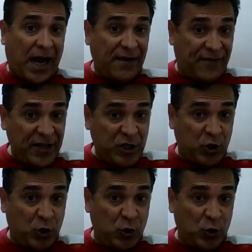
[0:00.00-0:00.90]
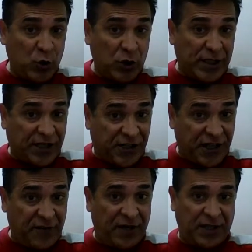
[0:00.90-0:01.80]
I went to the
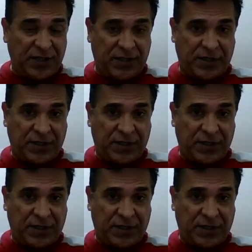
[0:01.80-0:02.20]
trade wings.